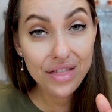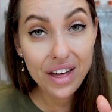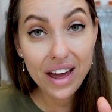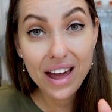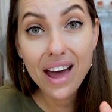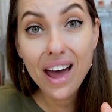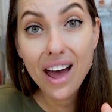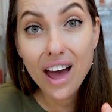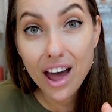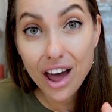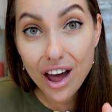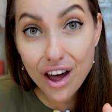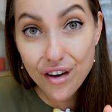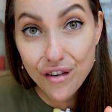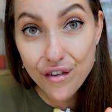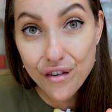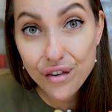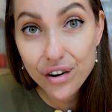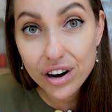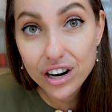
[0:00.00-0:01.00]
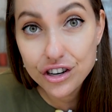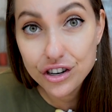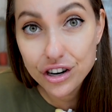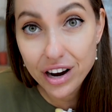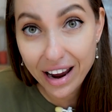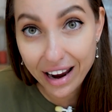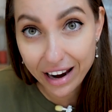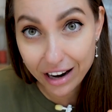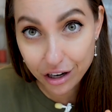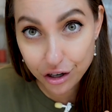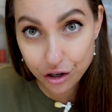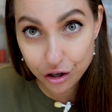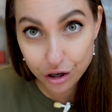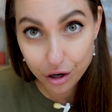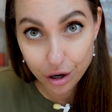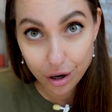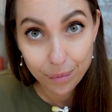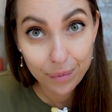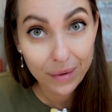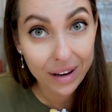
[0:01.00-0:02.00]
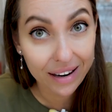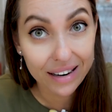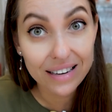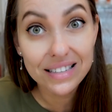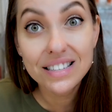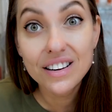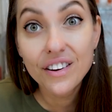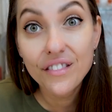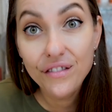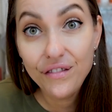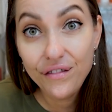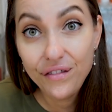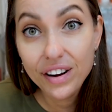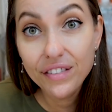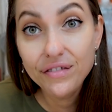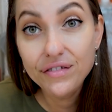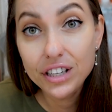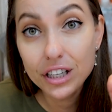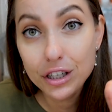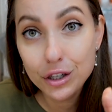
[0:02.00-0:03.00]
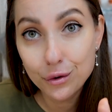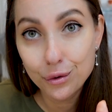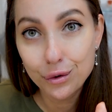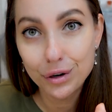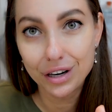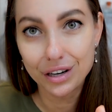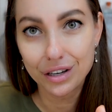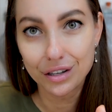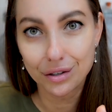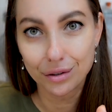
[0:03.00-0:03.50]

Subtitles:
their average age is 52 years